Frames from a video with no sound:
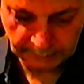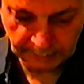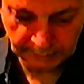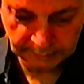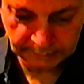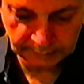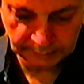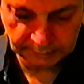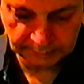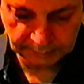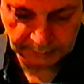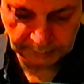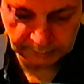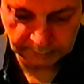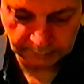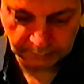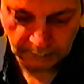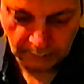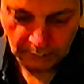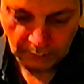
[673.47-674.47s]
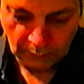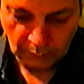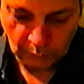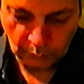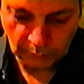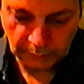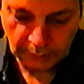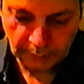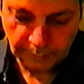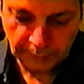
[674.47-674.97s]
96.
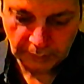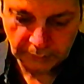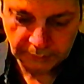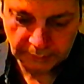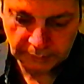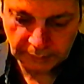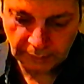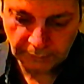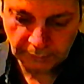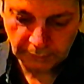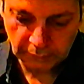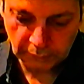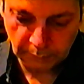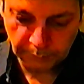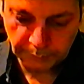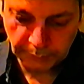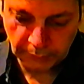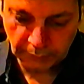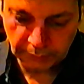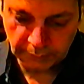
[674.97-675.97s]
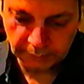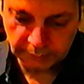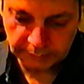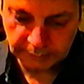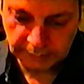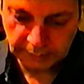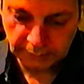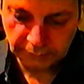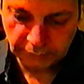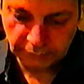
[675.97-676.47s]
What about several
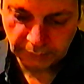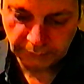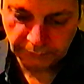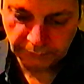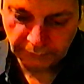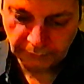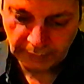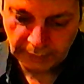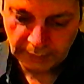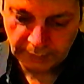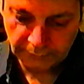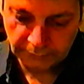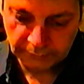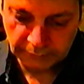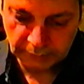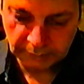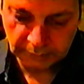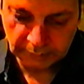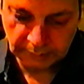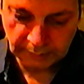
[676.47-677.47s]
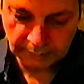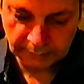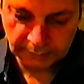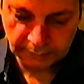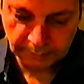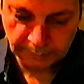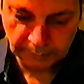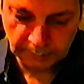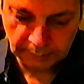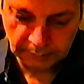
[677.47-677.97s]
computers, e.g. 5
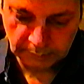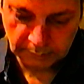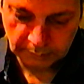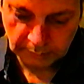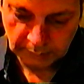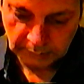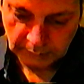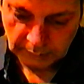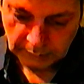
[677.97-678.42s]
decimal,